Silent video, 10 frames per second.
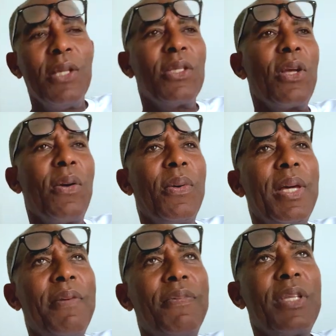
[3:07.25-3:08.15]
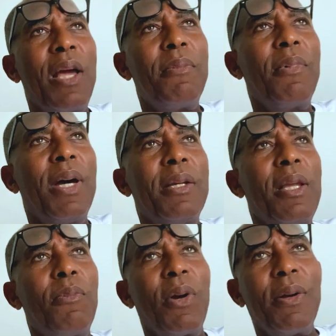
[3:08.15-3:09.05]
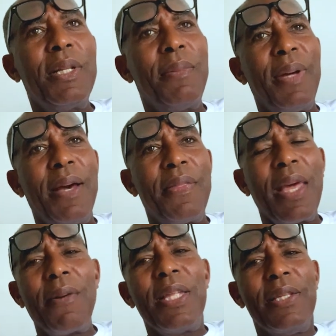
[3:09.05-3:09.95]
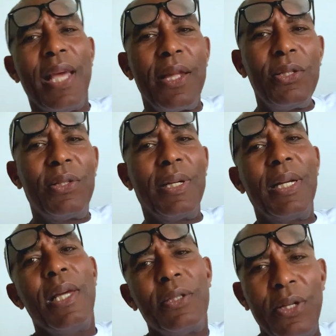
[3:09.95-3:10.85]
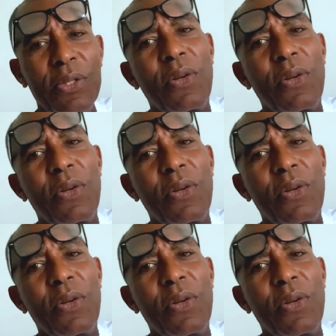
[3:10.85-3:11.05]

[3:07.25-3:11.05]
So if someone are worried about their indenture, just